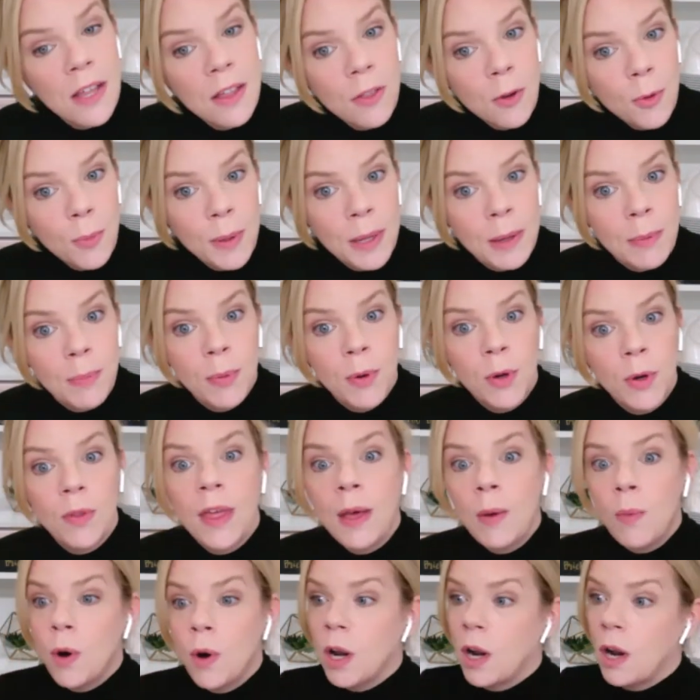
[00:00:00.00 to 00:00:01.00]
other people,
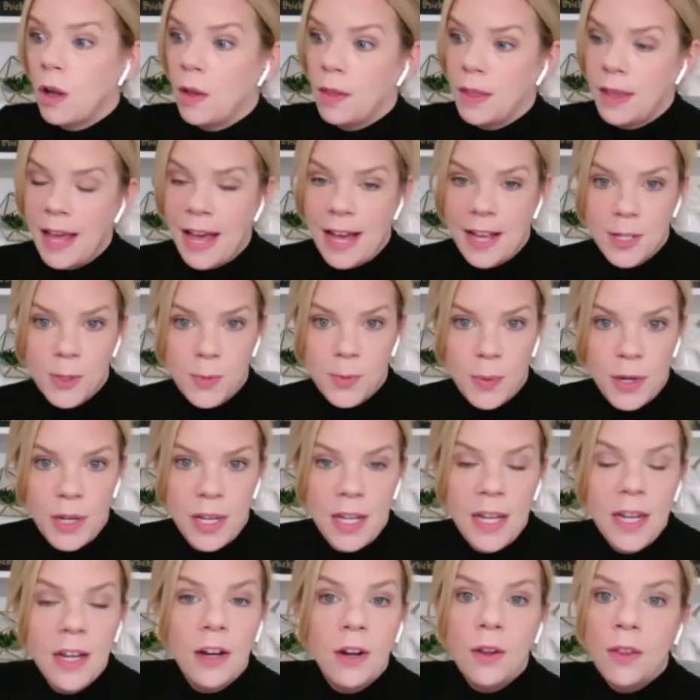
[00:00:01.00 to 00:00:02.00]
they want all the aspirin
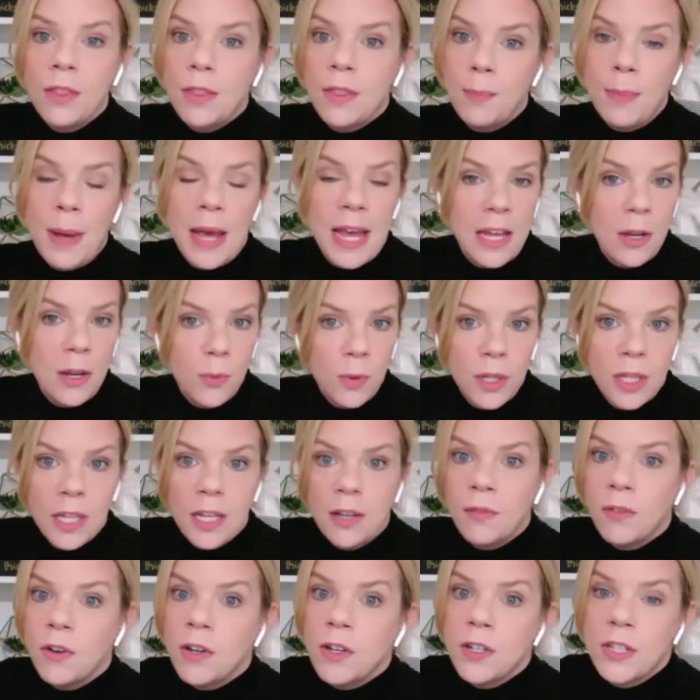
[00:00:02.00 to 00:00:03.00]
here, the pain
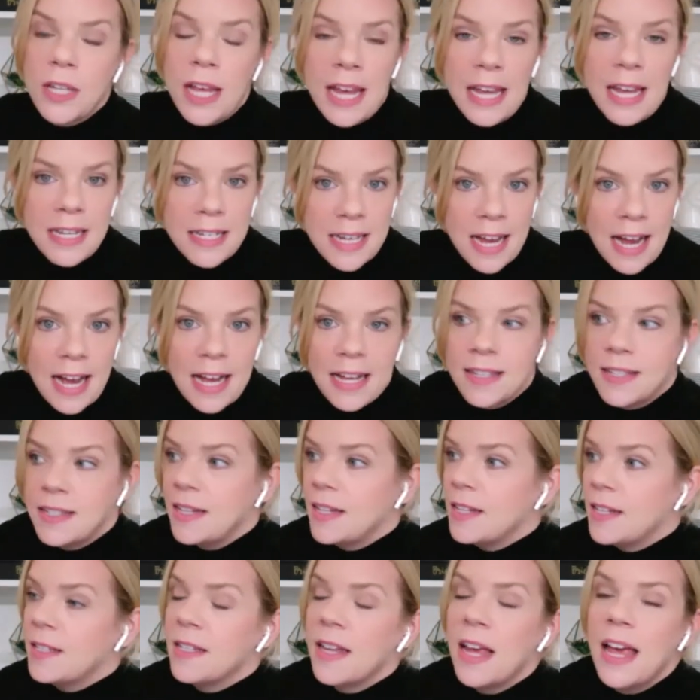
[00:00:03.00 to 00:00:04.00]
relievers,
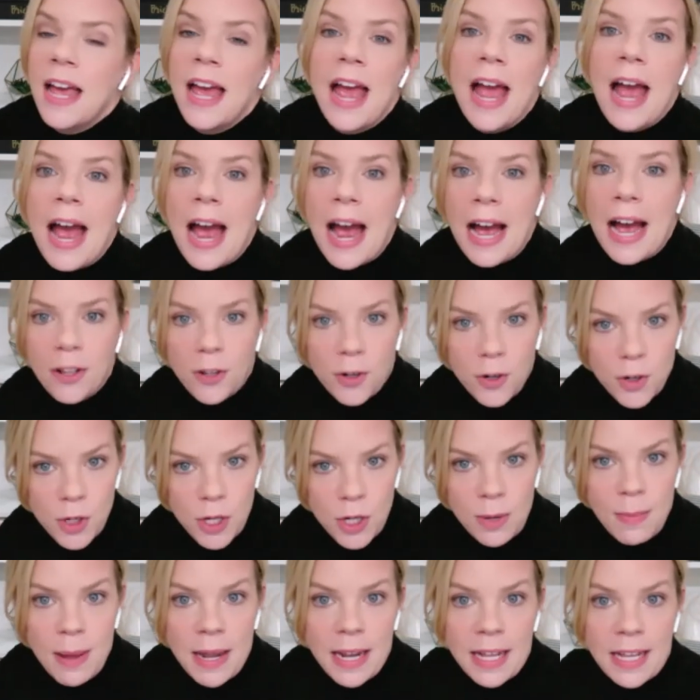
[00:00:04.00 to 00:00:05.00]
antacids,
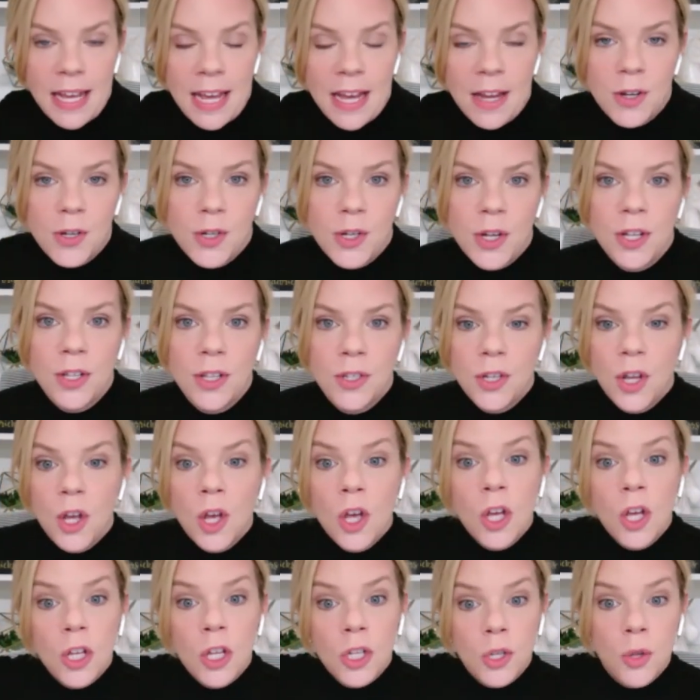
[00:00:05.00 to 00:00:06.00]
allergy medications,
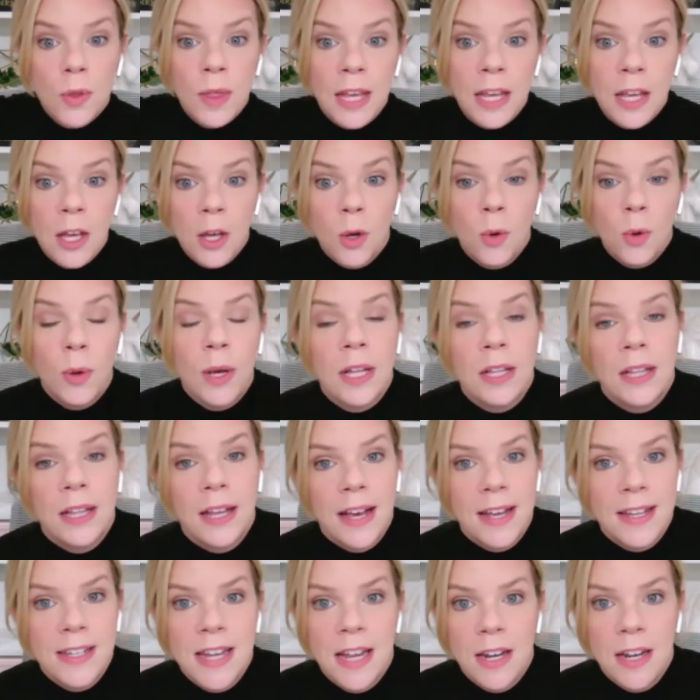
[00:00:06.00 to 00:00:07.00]
so they can quickly
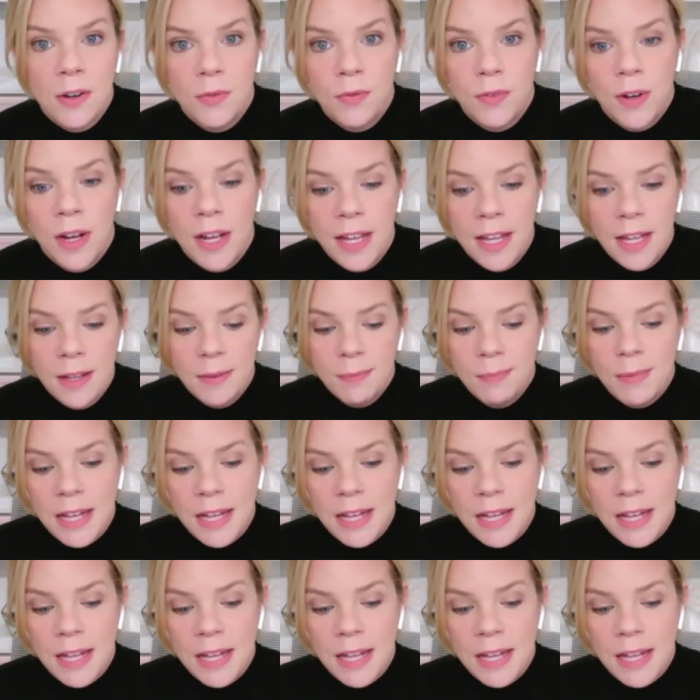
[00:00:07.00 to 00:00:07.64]
identify it.